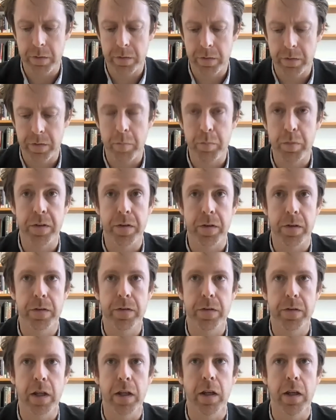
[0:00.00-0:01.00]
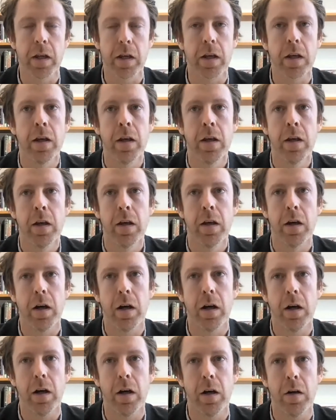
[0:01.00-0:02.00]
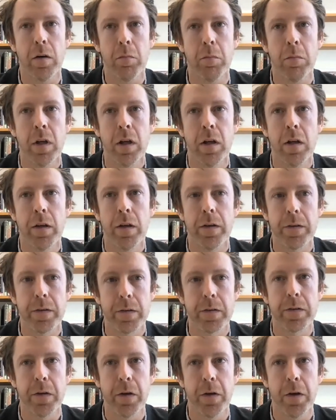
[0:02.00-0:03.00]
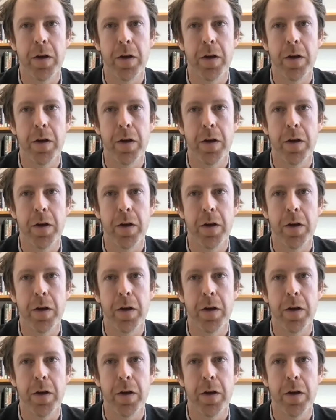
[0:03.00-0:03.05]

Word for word: separatist thinking. Um, yeah. So,